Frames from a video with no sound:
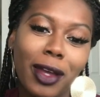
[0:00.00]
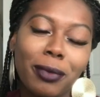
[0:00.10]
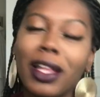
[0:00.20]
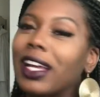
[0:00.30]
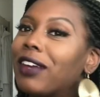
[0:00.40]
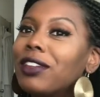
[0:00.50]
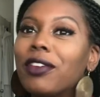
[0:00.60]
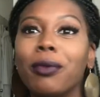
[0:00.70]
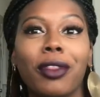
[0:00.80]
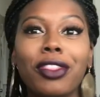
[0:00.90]
Like, I've
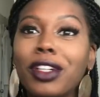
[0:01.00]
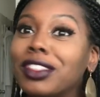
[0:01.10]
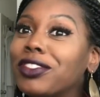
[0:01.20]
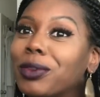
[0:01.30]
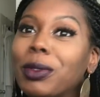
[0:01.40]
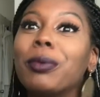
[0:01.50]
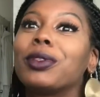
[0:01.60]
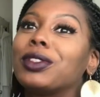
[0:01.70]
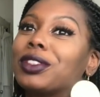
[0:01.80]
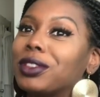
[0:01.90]
never been thirsty for people
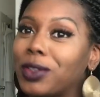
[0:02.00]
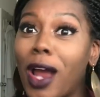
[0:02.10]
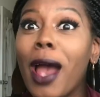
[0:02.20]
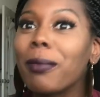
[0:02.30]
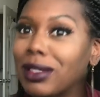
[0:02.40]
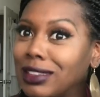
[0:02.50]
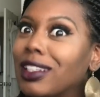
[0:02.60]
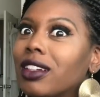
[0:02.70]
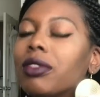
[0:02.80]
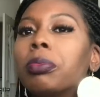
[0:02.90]
to subscribe my
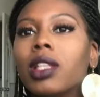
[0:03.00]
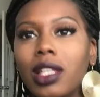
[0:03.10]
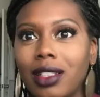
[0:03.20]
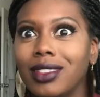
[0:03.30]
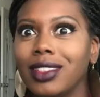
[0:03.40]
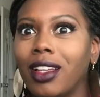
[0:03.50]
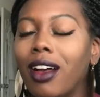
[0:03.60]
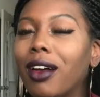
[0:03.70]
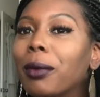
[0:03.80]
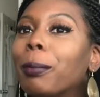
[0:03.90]
stuff. Please,
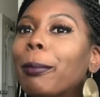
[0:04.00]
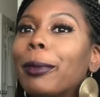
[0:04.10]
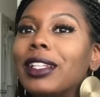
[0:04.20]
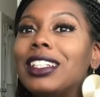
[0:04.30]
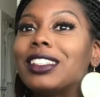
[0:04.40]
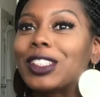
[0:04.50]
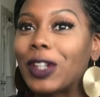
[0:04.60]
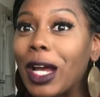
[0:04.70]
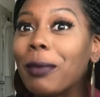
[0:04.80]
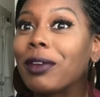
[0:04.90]
y'all, please
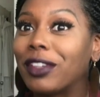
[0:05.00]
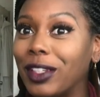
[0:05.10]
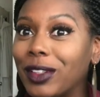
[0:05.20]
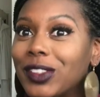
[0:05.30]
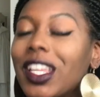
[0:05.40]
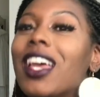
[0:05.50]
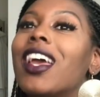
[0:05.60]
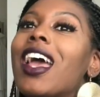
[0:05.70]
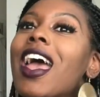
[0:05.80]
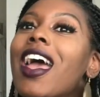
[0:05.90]
subscribe my videos,
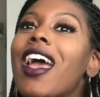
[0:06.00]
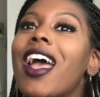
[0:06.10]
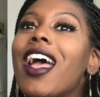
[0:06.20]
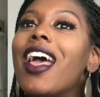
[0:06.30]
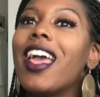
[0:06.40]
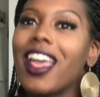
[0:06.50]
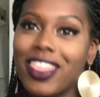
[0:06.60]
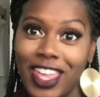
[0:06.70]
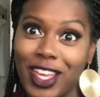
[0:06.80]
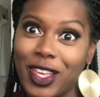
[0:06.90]

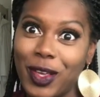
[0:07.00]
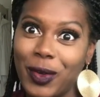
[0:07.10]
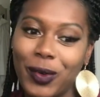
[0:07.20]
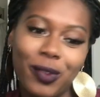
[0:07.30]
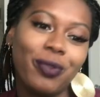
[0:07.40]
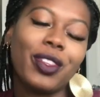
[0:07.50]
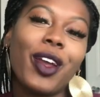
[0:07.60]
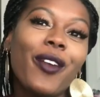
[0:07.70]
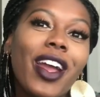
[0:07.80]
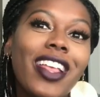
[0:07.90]
and thank you.
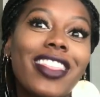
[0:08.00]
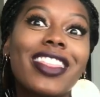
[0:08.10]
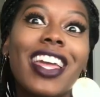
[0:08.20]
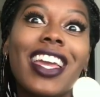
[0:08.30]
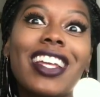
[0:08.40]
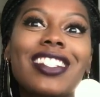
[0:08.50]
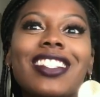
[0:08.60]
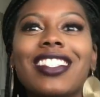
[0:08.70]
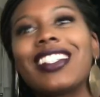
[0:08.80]
All right, thanks.